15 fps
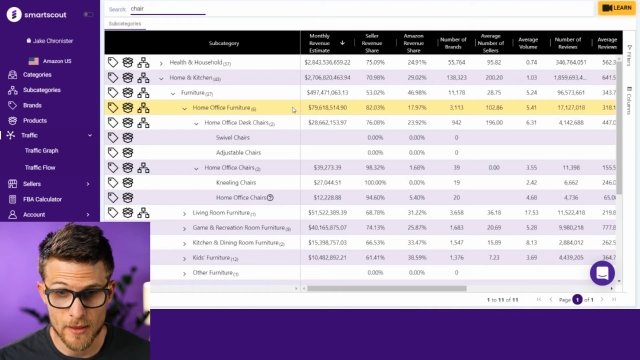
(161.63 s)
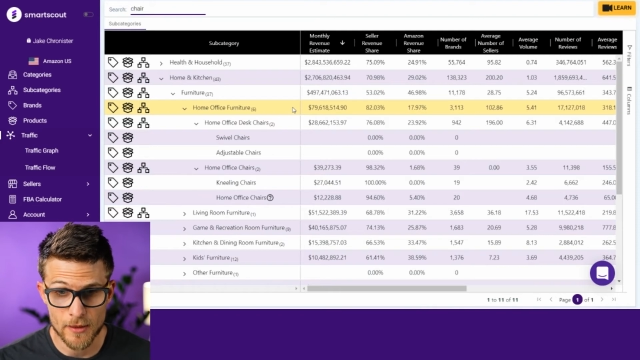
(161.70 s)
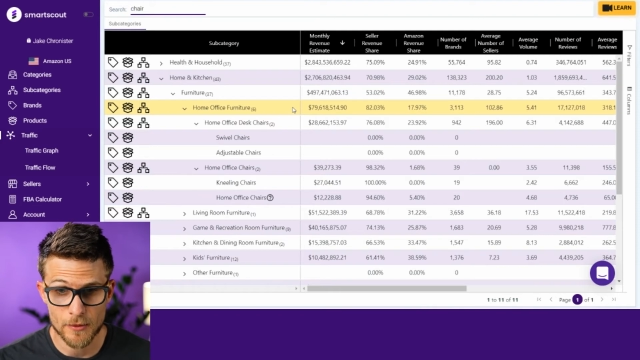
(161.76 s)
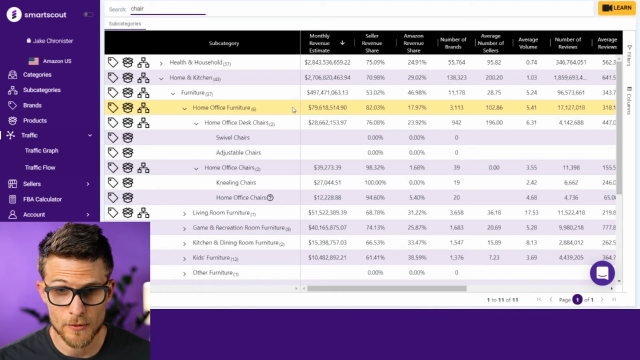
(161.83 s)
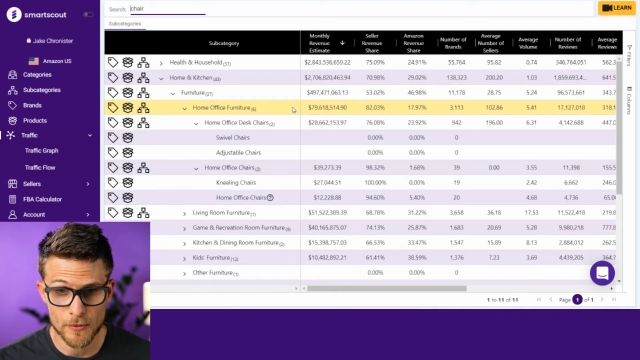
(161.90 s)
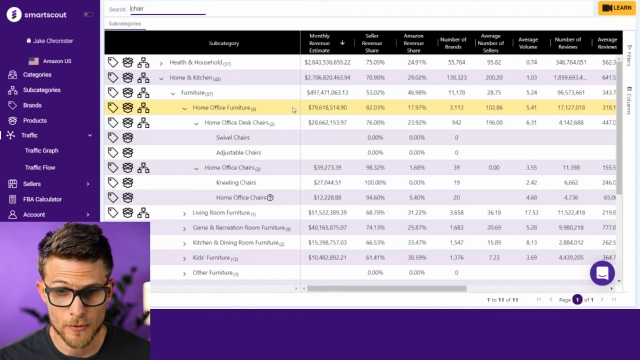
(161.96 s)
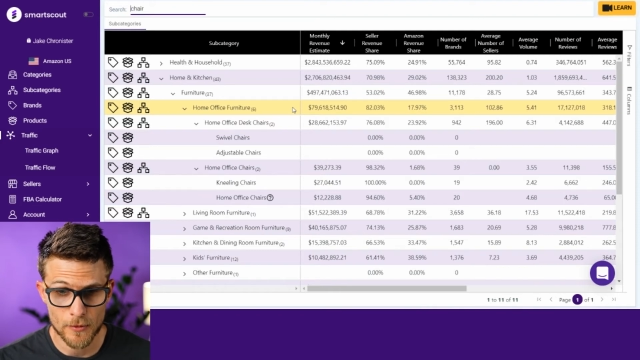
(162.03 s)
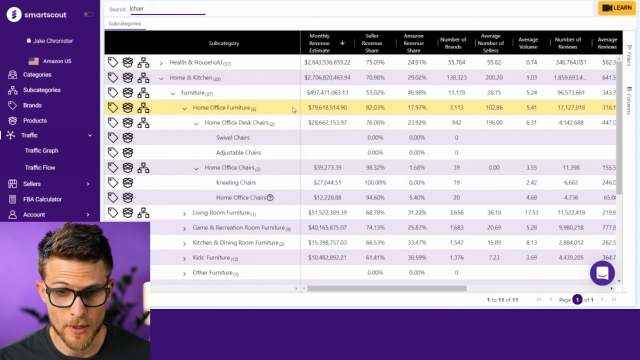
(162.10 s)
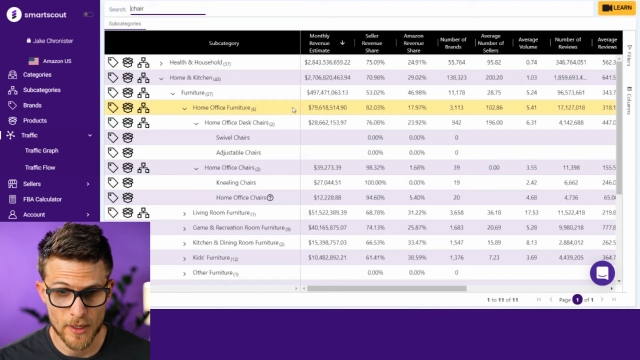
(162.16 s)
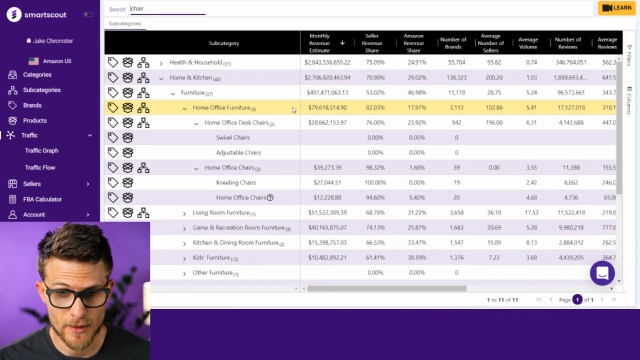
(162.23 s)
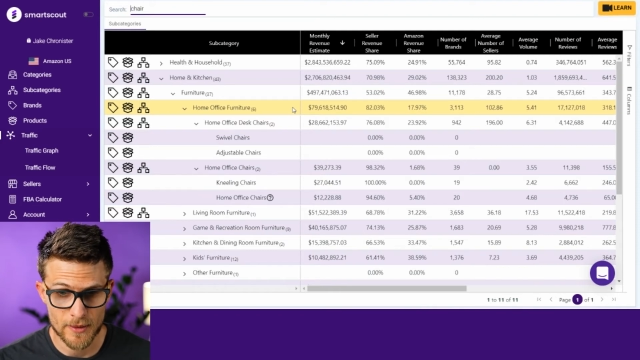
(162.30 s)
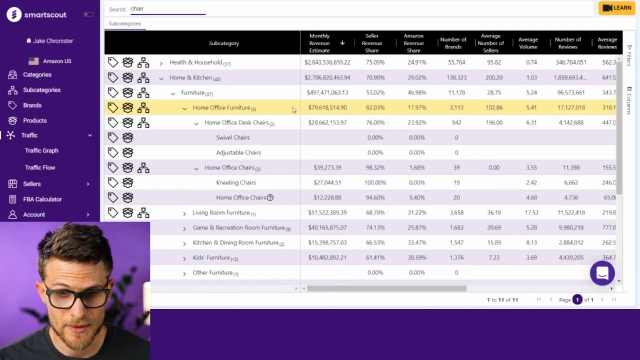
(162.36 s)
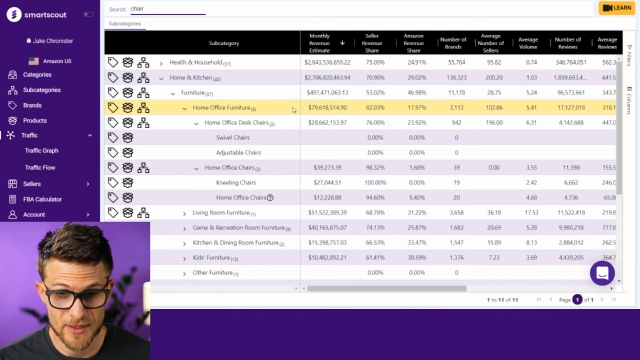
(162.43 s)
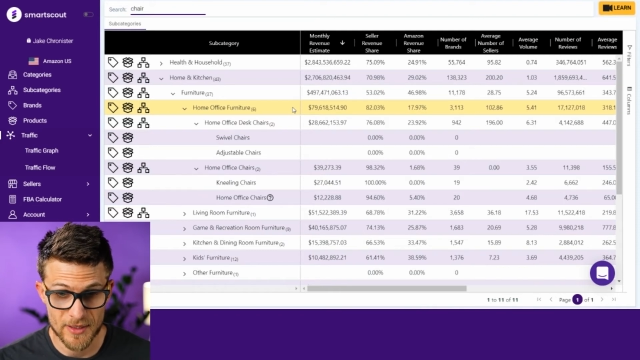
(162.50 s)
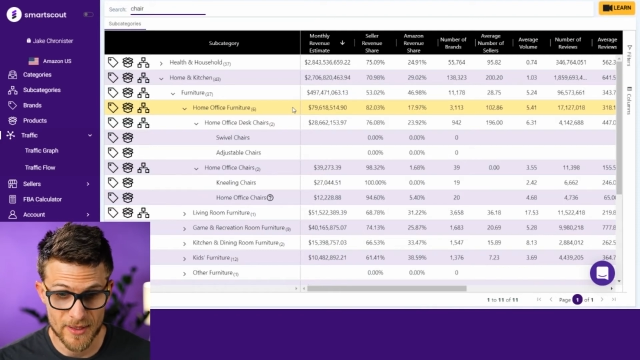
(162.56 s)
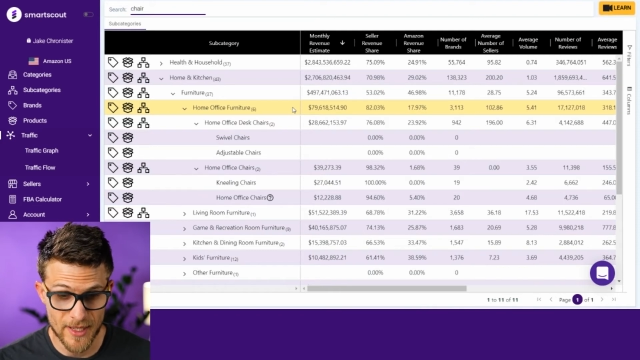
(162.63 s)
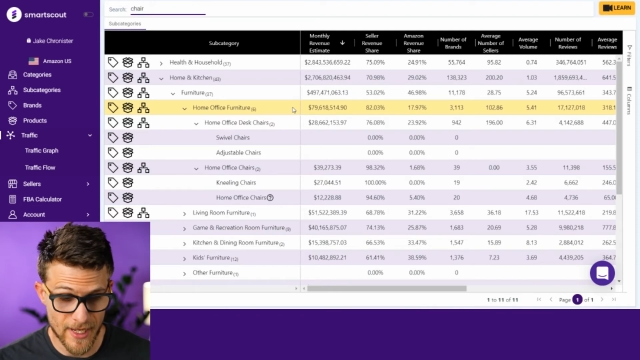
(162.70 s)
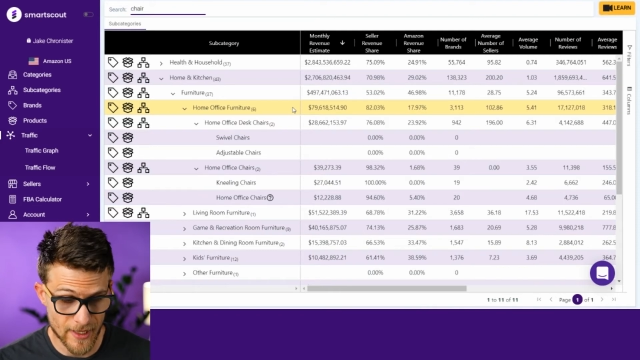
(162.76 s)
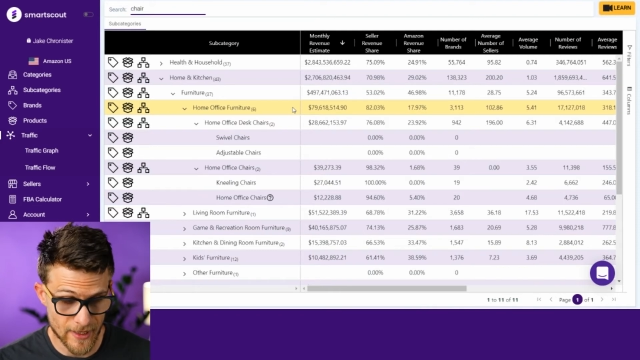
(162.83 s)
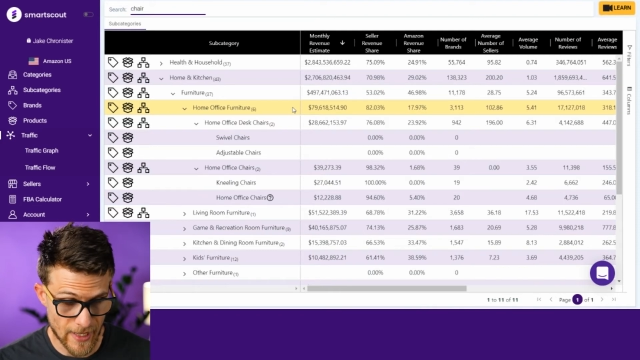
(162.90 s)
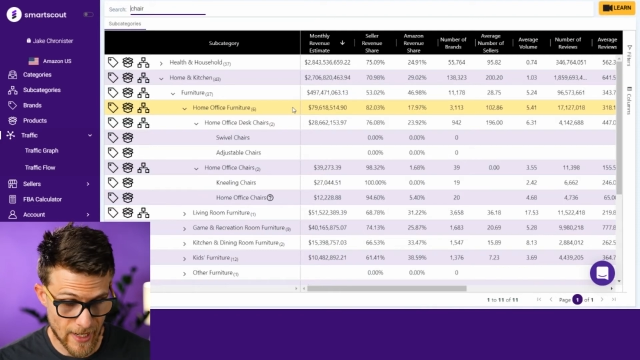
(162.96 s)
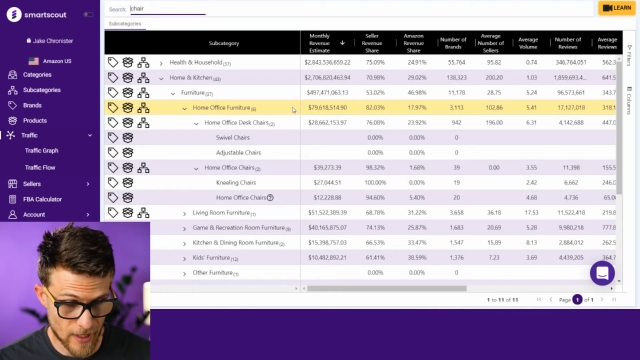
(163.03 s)
you
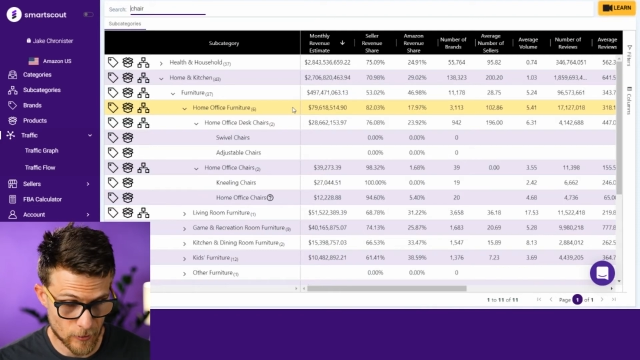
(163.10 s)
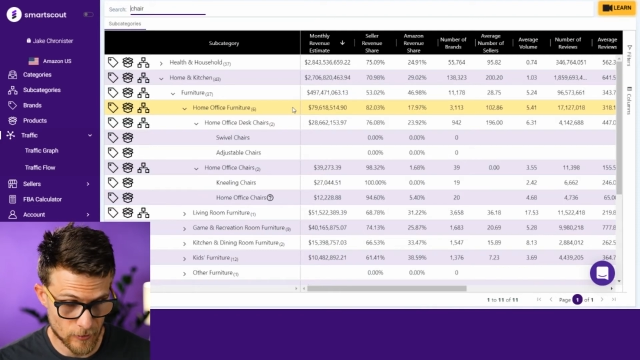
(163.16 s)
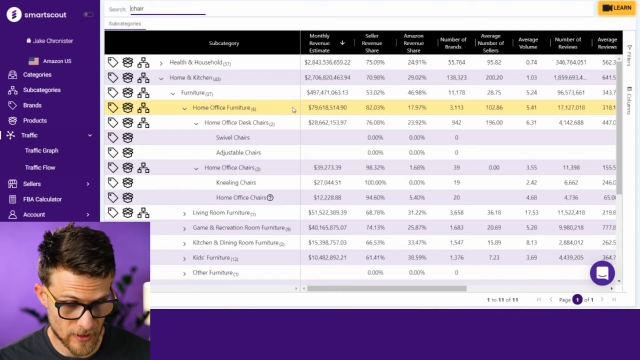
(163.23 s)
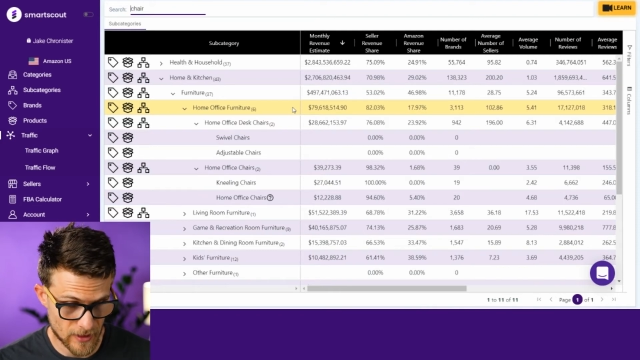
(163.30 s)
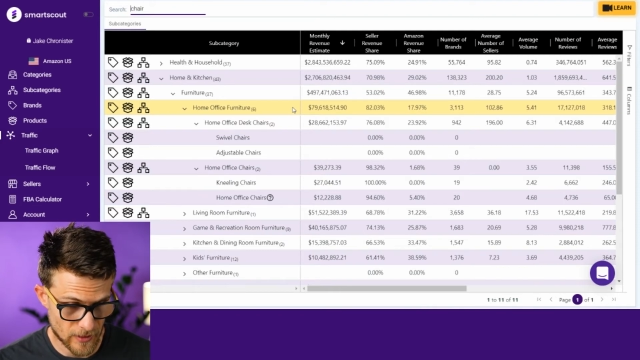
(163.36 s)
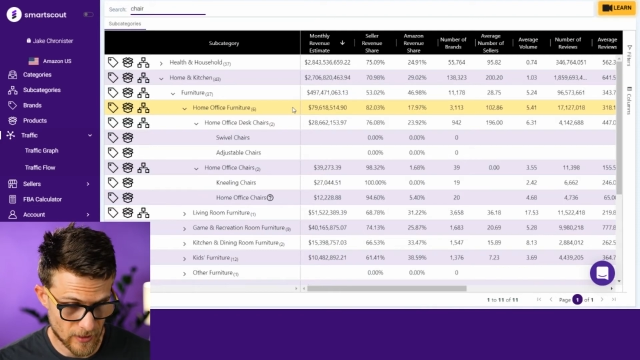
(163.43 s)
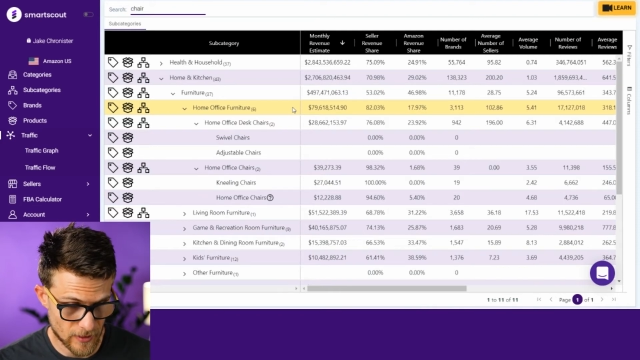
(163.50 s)
stand out?